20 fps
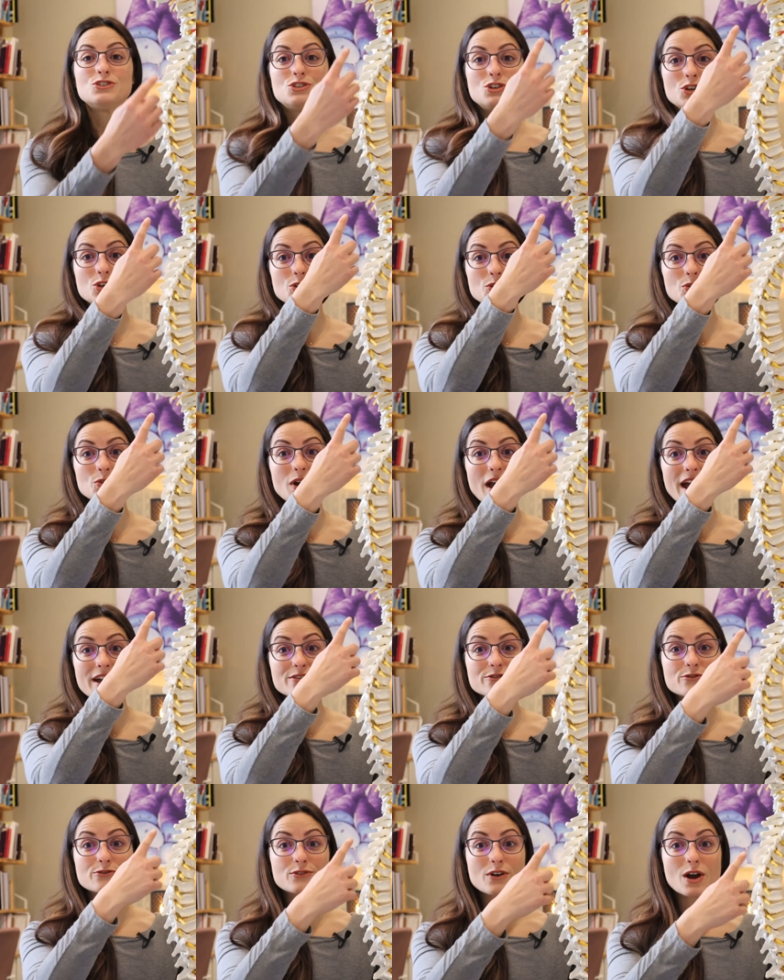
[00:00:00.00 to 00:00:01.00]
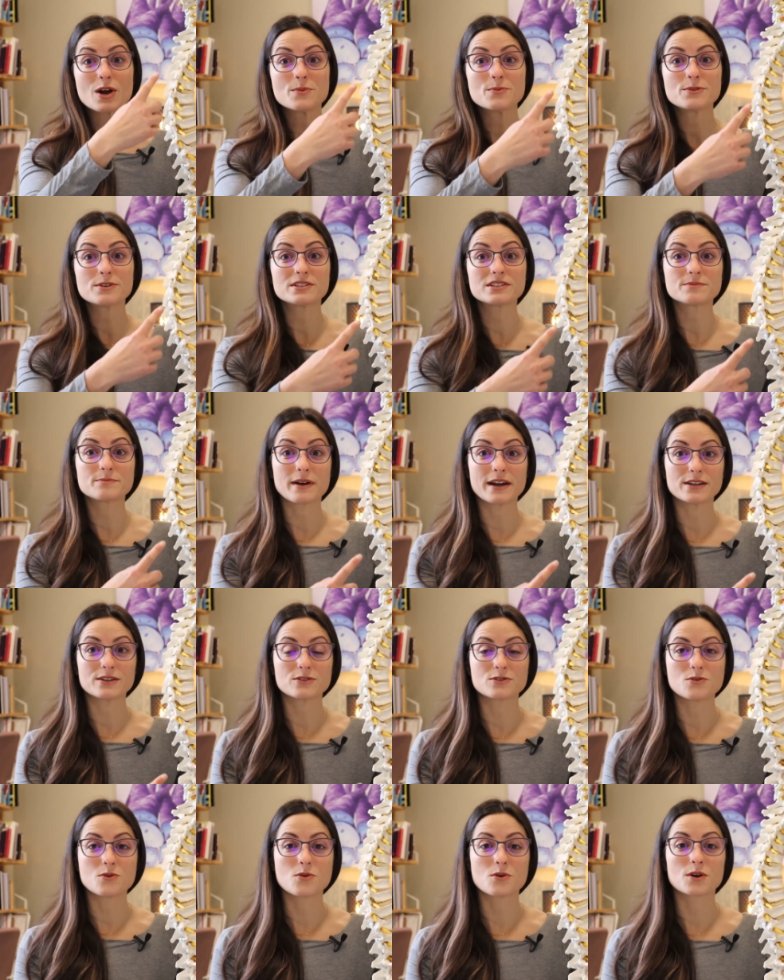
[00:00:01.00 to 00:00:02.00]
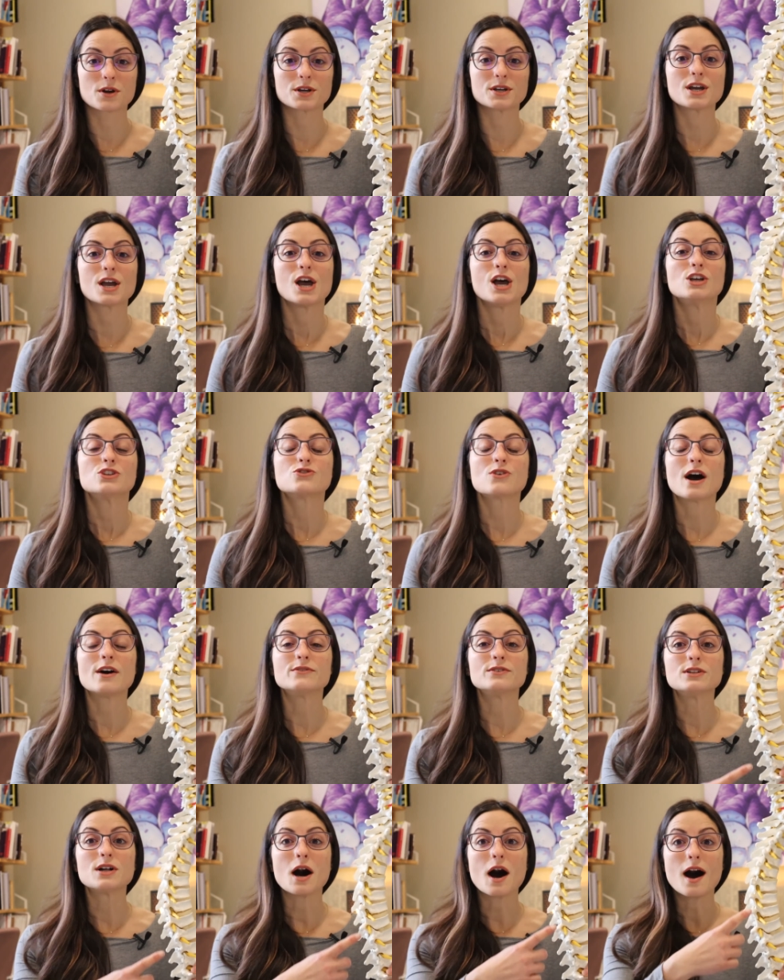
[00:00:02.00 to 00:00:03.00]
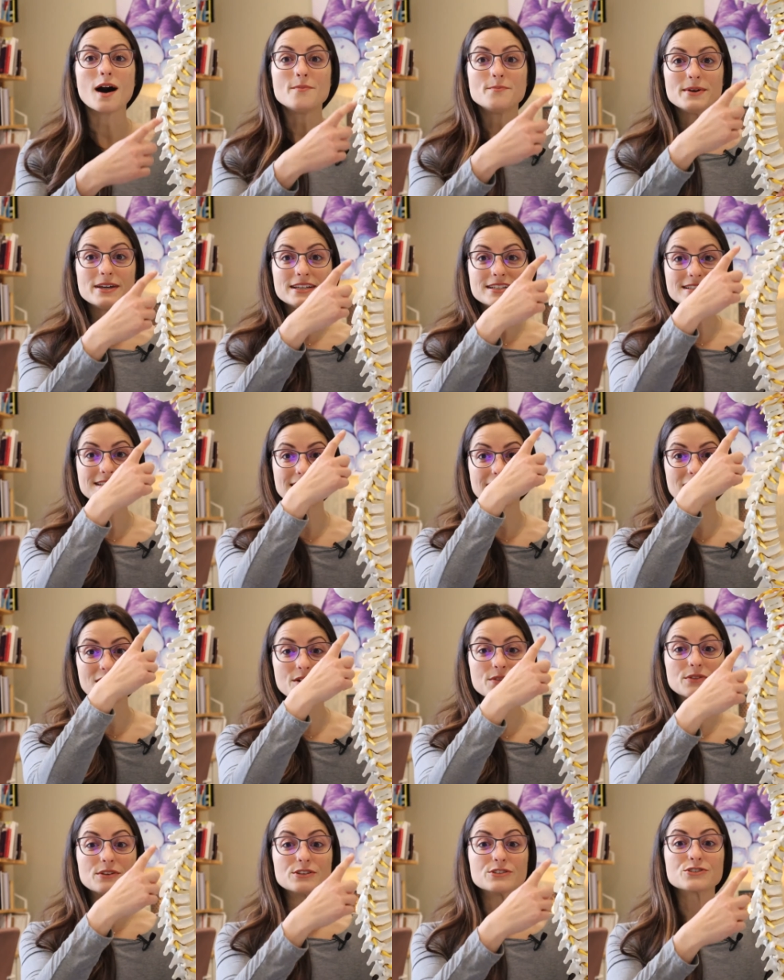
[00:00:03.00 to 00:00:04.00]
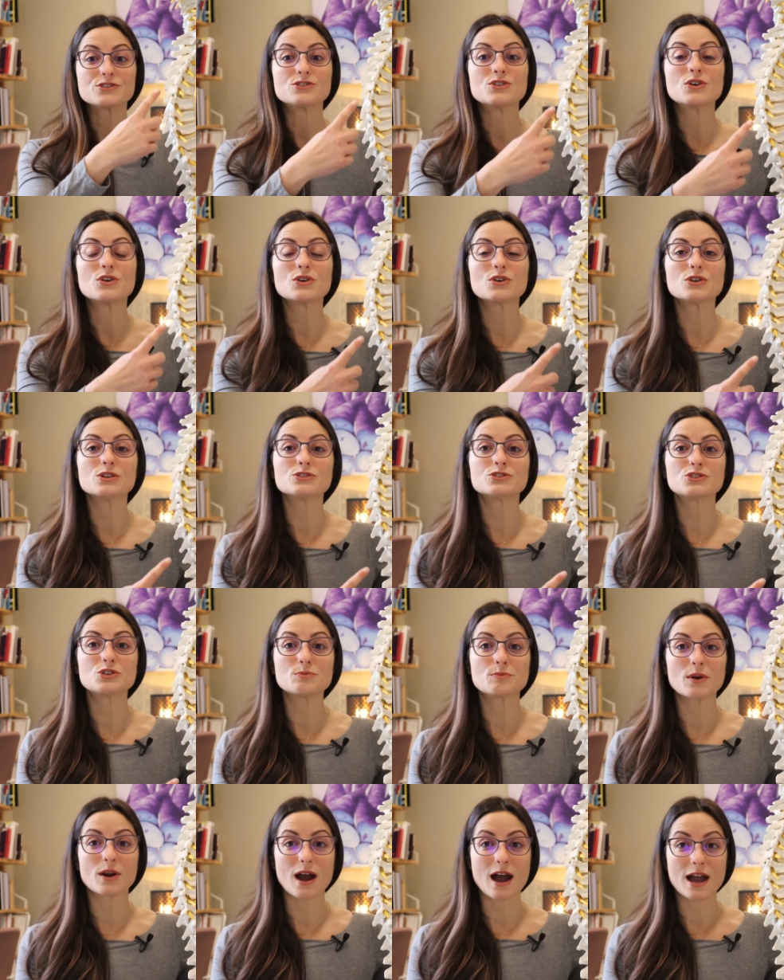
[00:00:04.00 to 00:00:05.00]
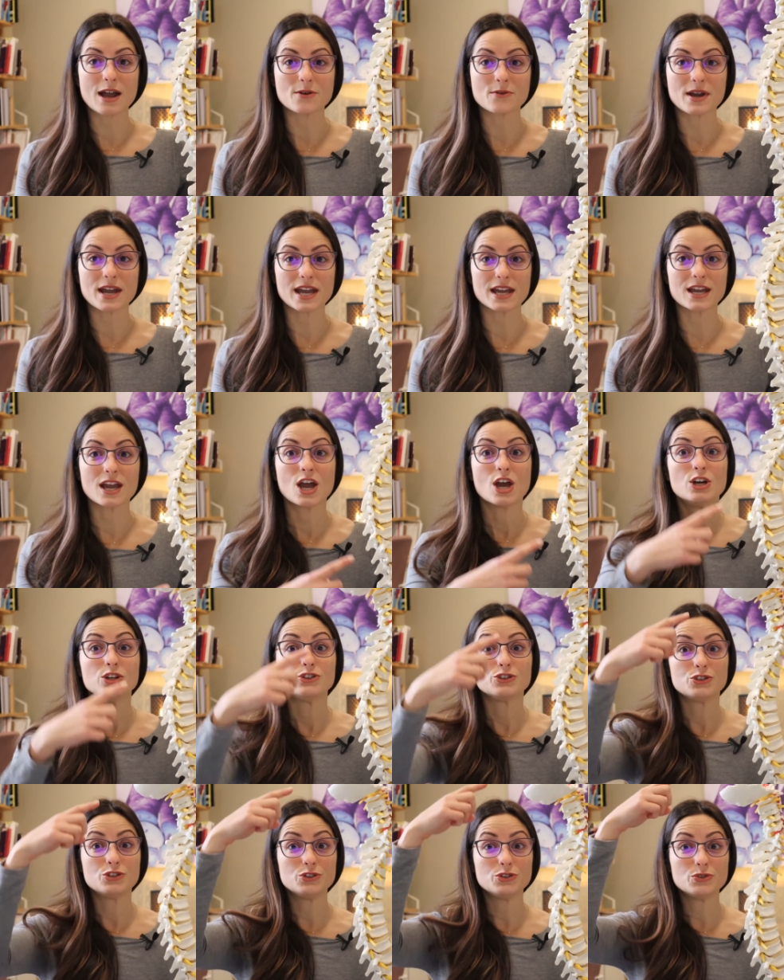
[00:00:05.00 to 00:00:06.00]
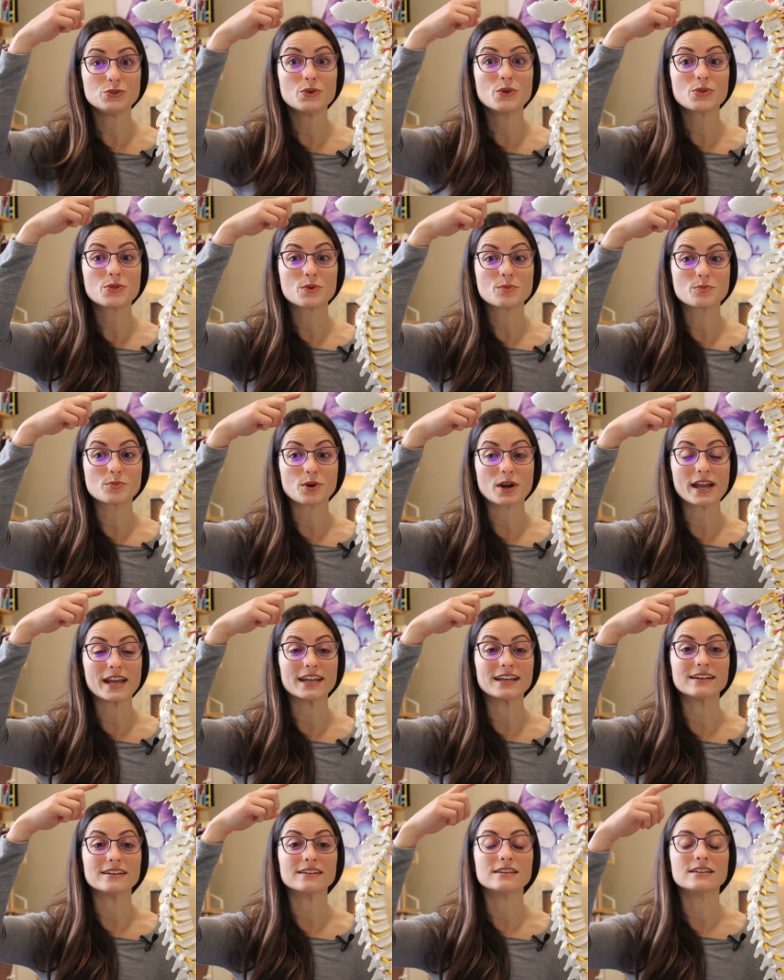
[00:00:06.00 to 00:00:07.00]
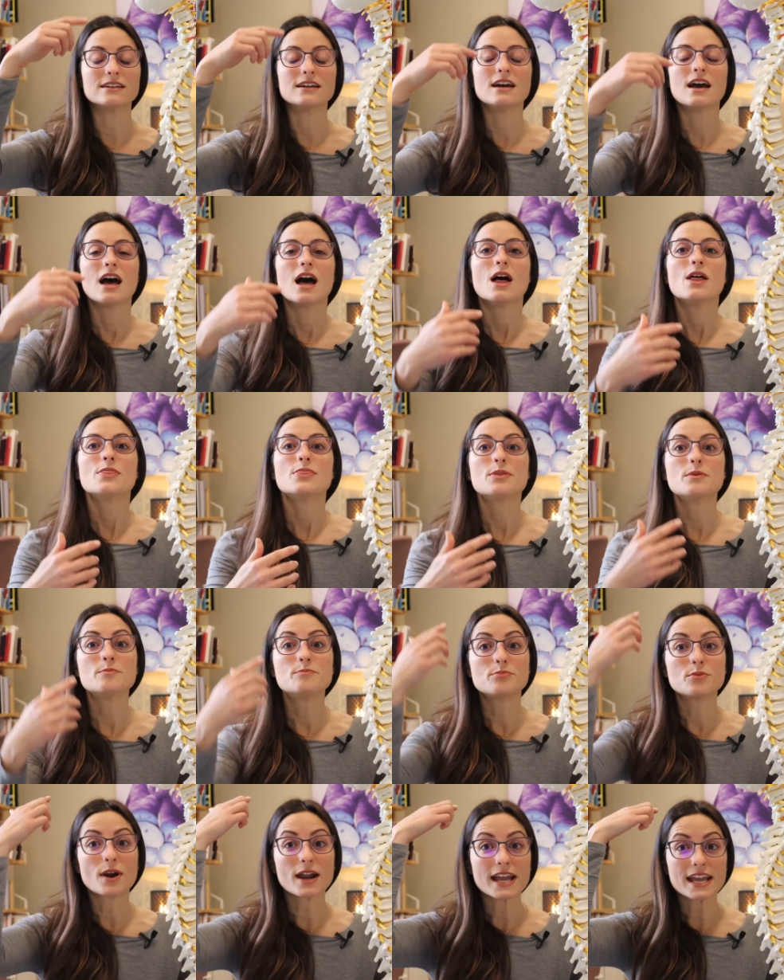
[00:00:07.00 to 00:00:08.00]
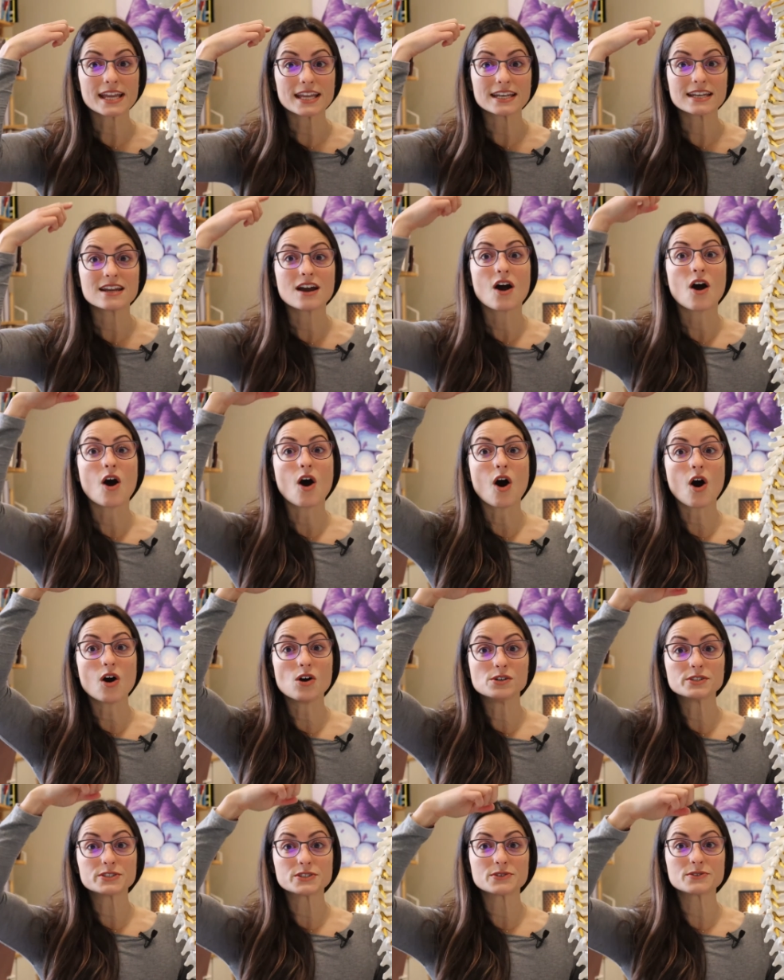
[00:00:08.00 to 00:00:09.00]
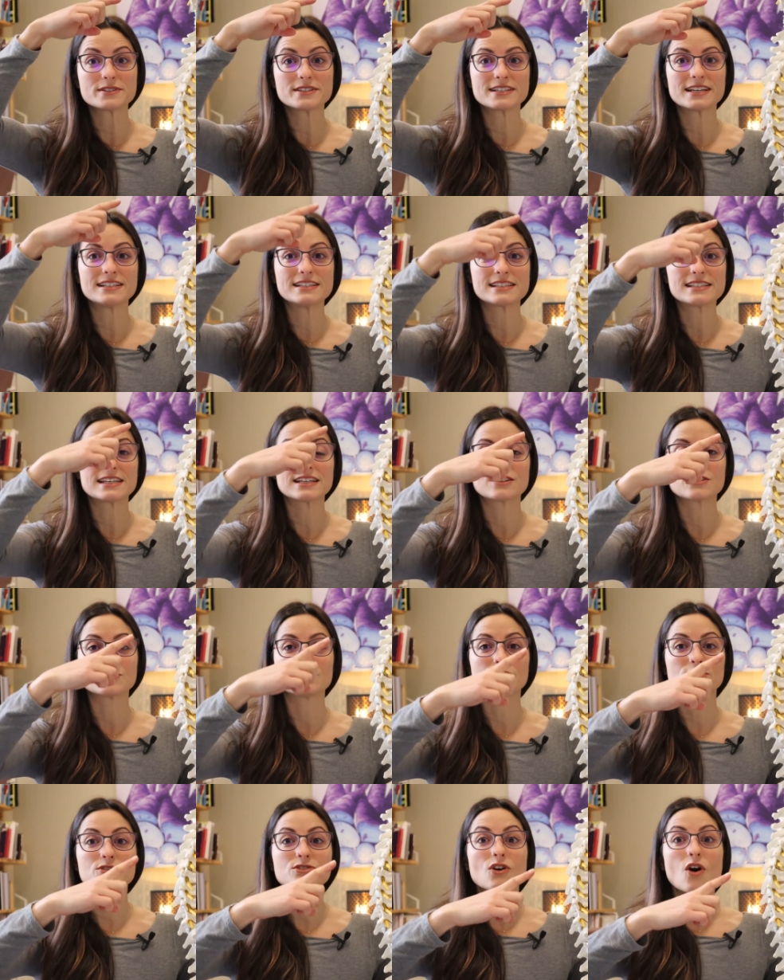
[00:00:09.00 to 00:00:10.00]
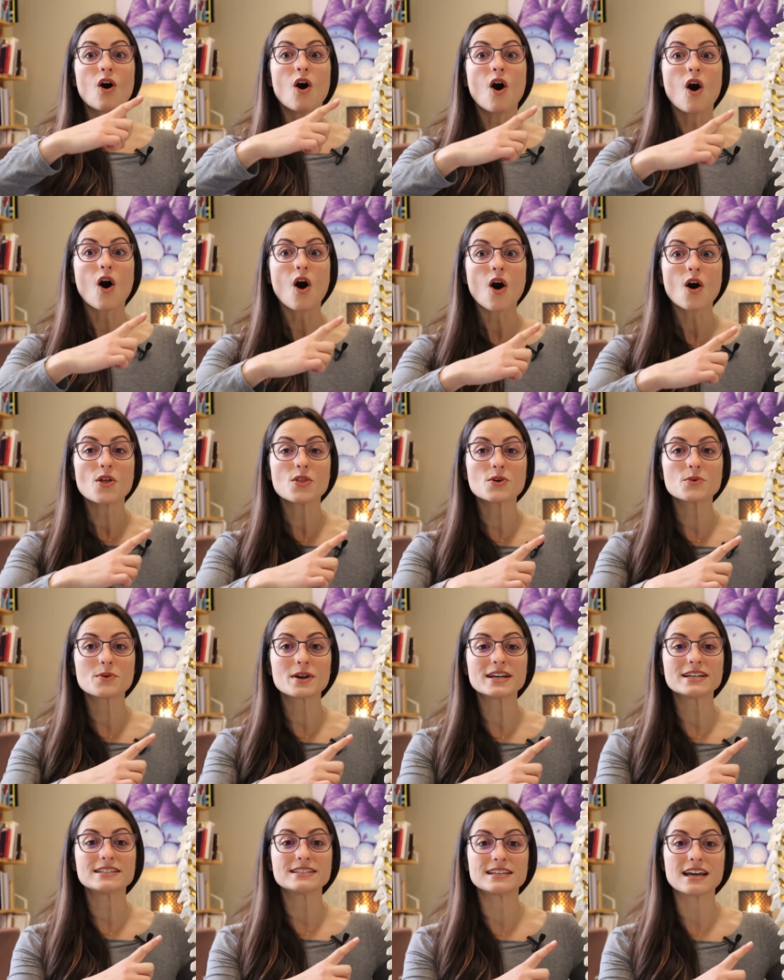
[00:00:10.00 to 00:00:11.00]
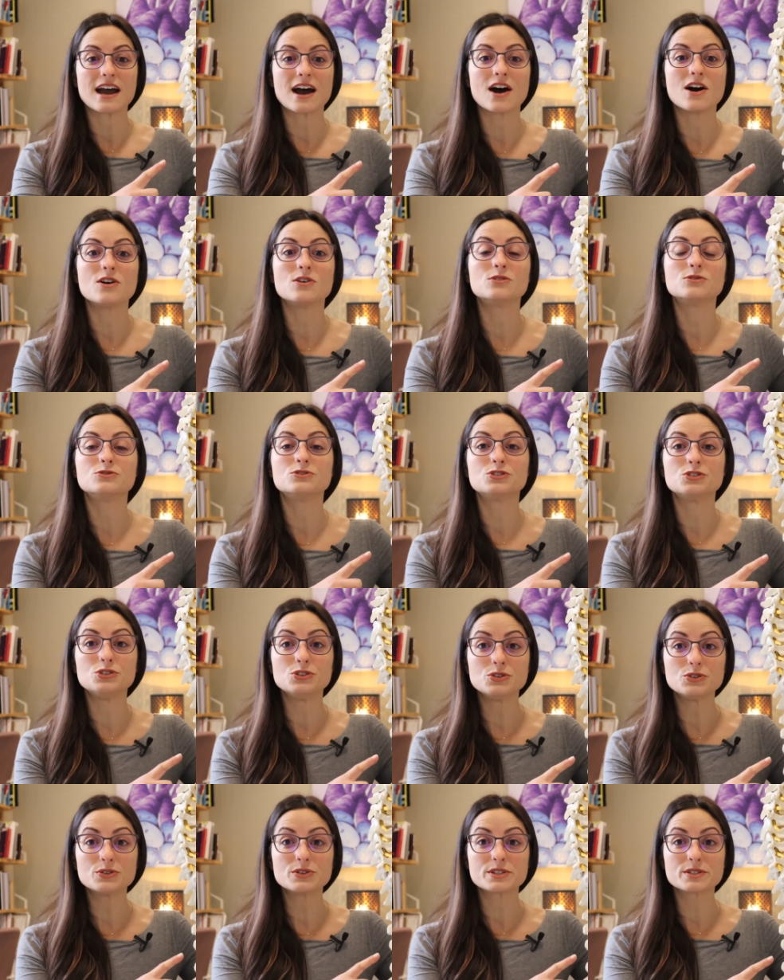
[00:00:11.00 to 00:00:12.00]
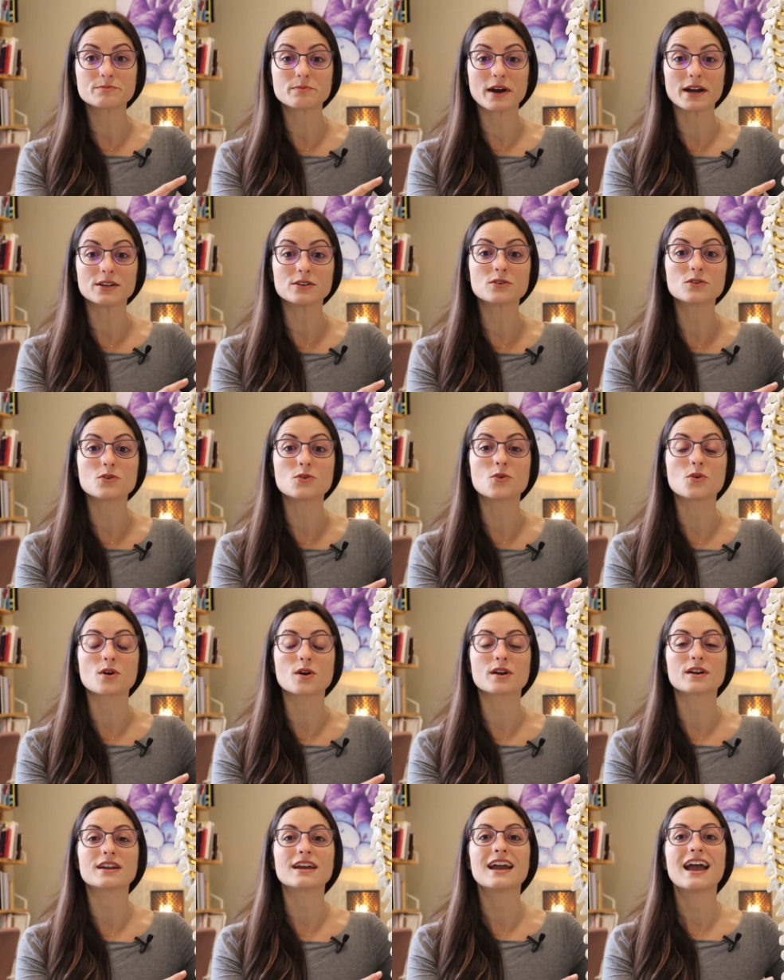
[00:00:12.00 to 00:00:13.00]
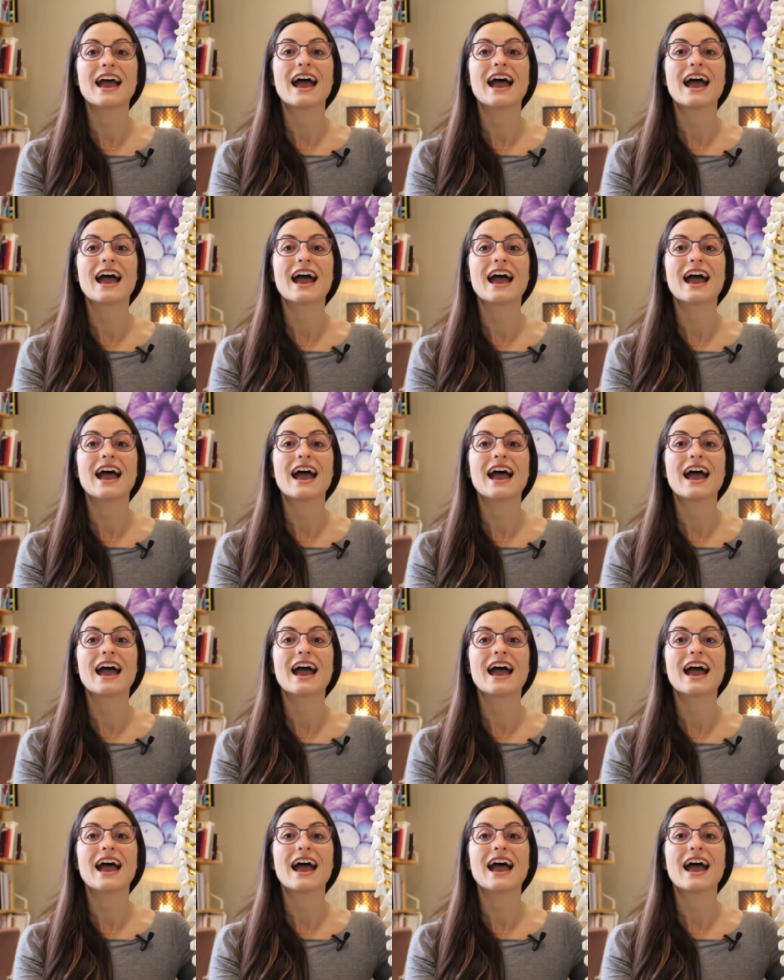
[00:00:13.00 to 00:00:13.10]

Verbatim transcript: to and from the spinal cord travel up and down this neural superhighway to the brain. The brain also sends signals all the way down to the spinal cord